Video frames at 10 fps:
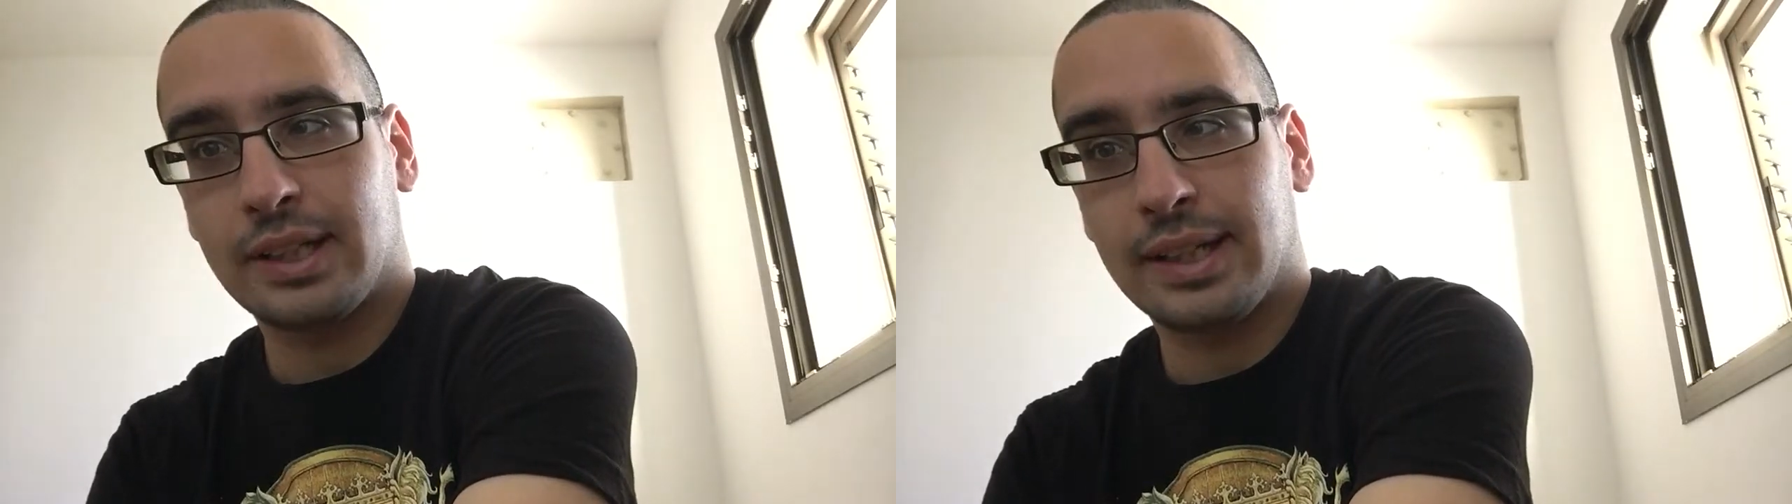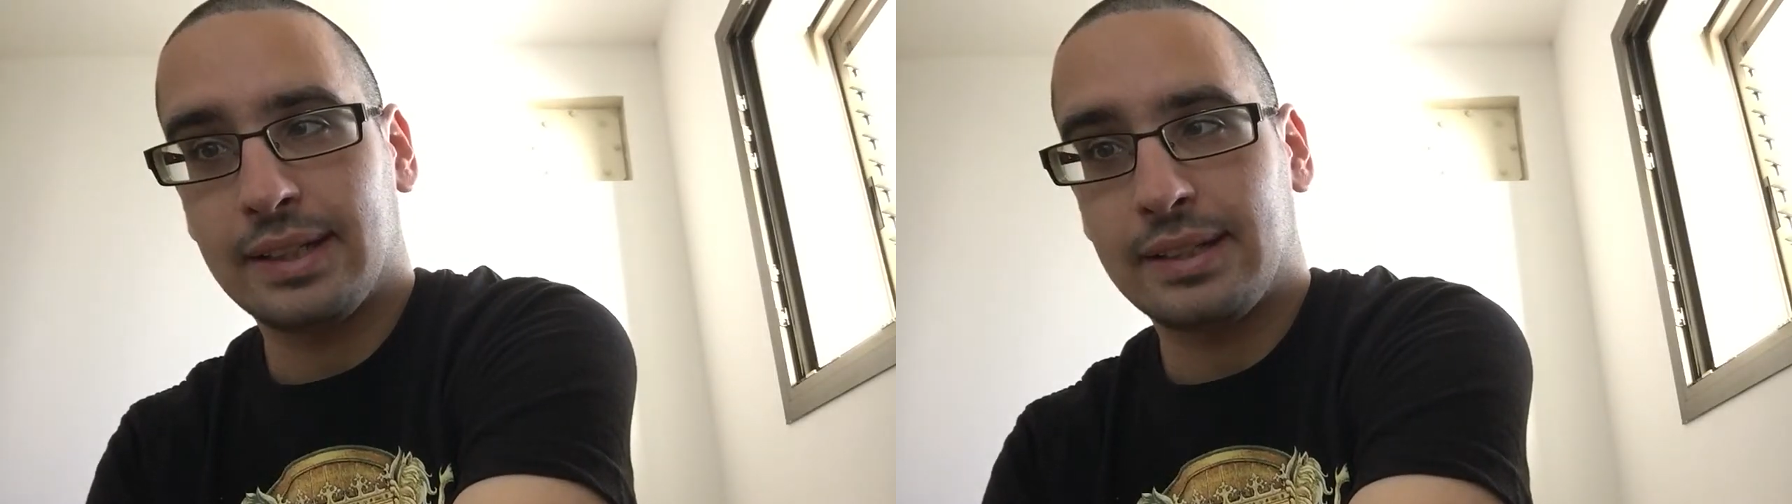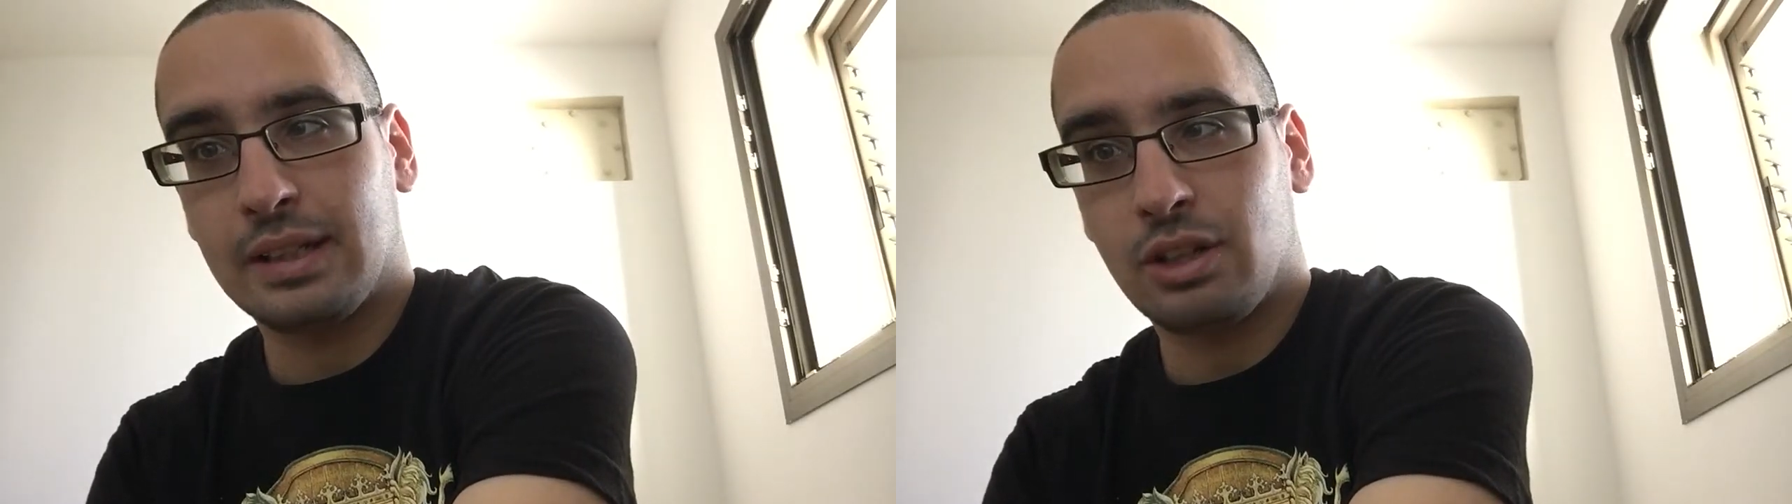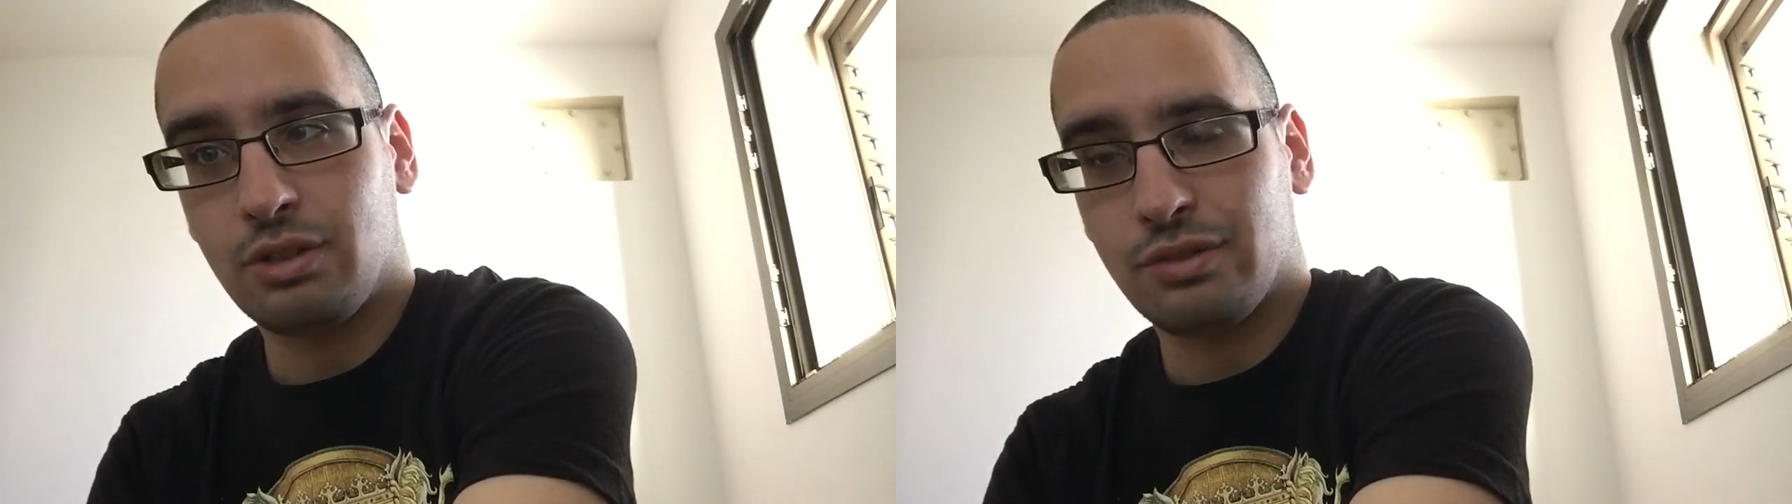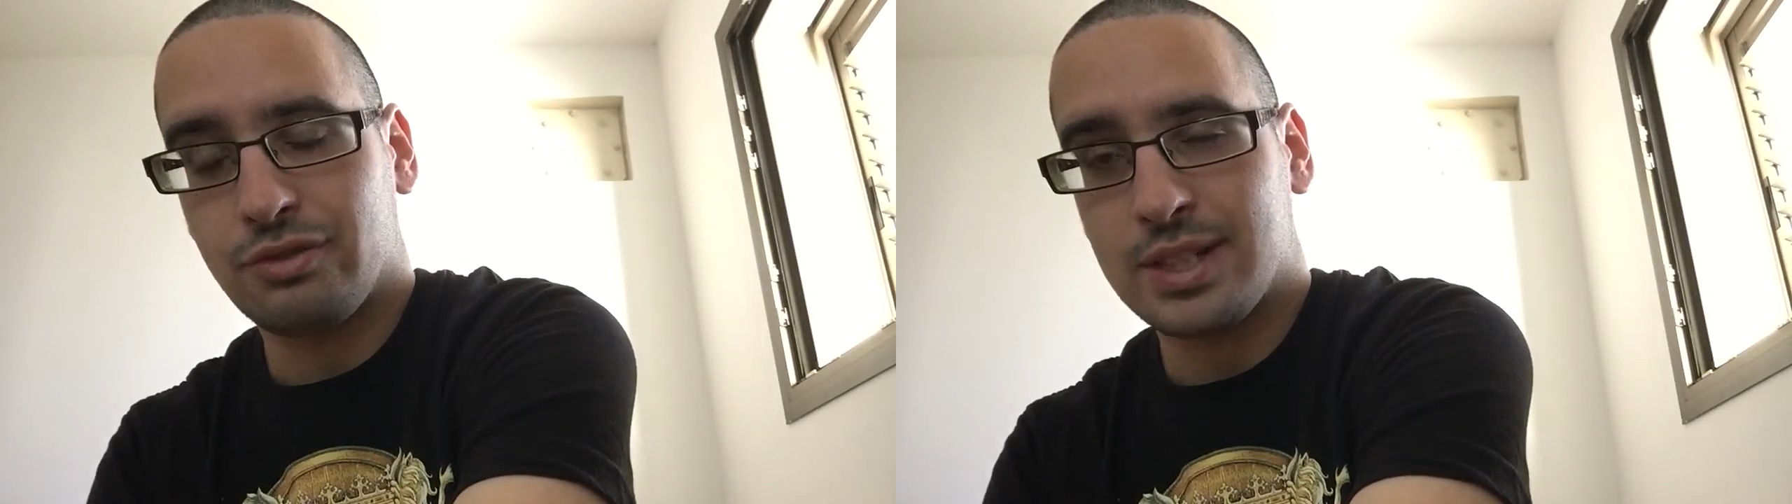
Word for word: created a lot of